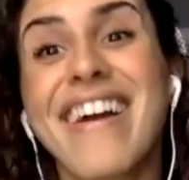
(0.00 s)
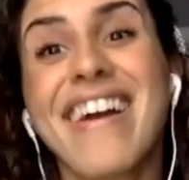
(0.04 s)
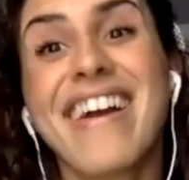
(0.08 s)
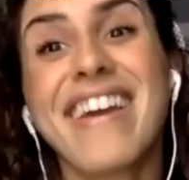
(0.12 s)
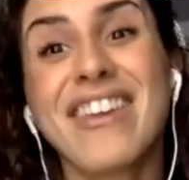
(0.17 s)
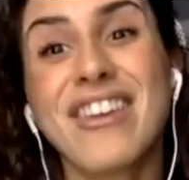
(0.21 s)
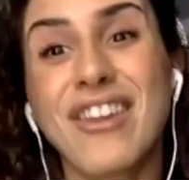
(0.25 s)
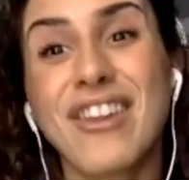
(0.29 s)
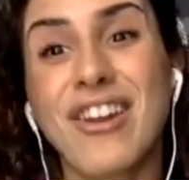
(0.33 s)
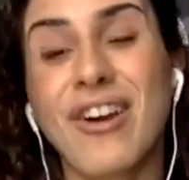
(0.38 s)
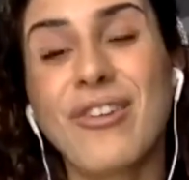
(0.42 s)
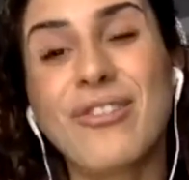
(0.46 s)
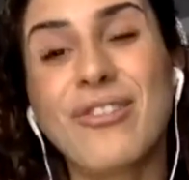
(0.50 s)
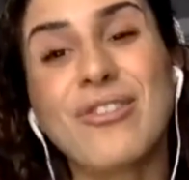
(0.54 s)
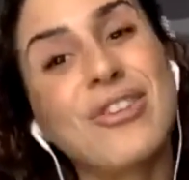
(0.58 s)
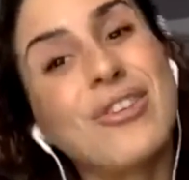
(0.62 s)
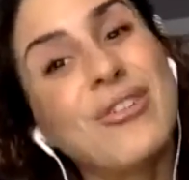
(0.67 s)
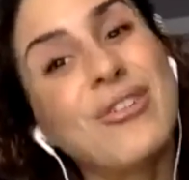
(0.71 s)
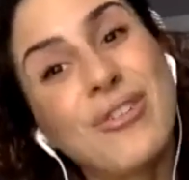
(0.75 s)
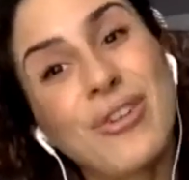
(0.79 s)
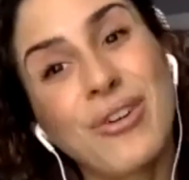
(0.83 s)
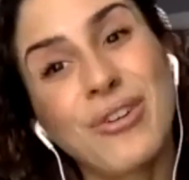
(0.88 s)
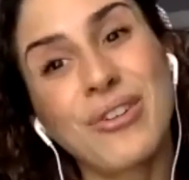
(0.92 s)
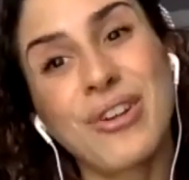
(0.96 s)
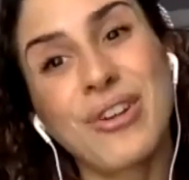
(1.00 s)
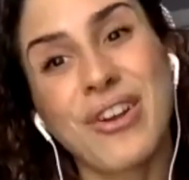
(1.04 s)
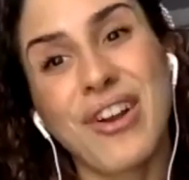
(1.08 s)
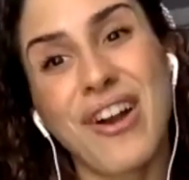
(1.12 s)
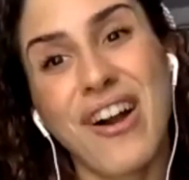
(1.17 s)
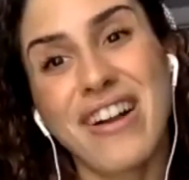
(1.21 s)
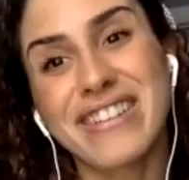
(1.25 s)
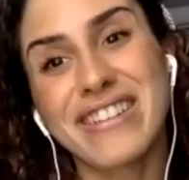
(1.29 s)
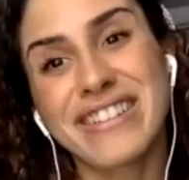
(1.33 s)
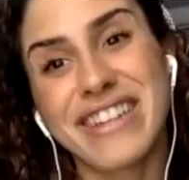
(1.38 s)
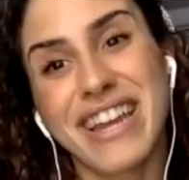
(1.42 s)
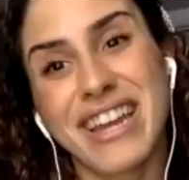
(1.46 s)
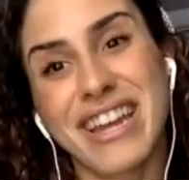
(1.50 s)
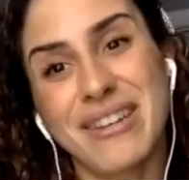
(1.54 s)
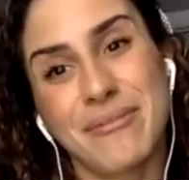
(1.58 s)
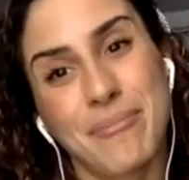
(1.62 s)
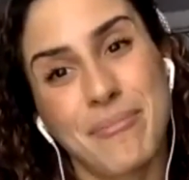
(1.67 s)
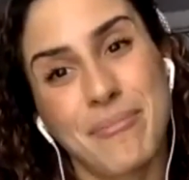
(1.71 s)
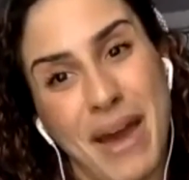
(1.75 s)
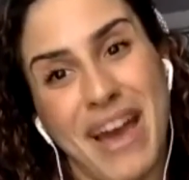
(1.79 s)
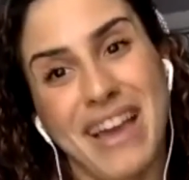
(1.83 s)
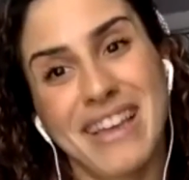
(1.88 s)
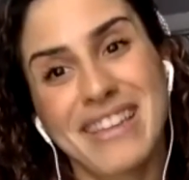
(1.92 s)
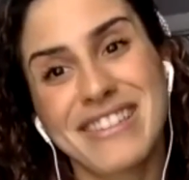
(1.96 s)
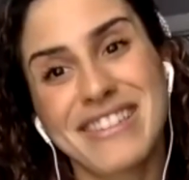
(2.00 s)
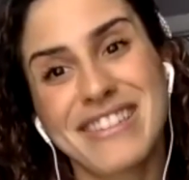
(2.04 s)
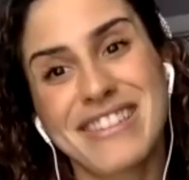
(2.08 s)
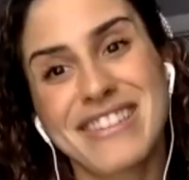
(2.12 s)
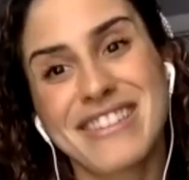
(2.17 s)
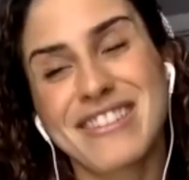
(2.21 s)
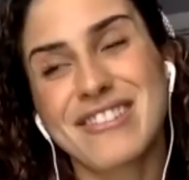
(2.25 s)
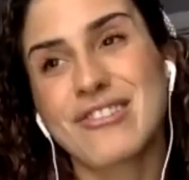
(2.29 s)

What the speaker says: your content best,